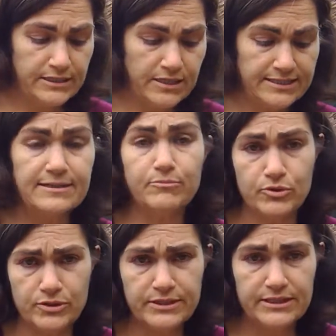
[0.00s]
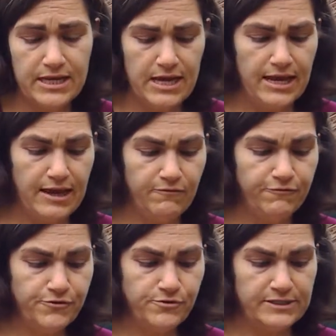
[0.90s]
symbols and
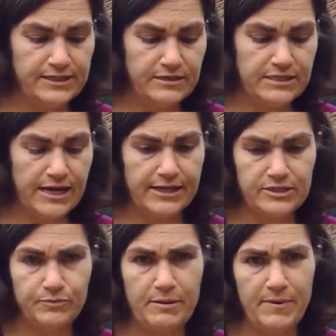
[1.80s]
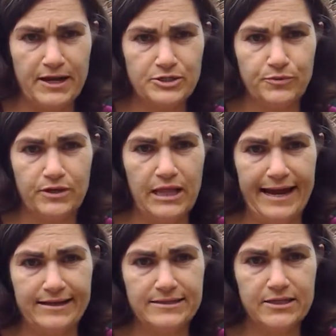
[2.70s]
foods that tie us right back to our
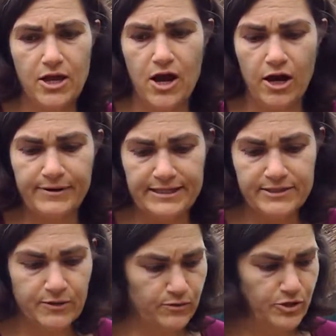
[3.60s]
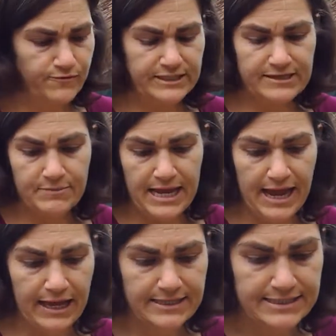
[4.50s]
land. All right, so you've seen me add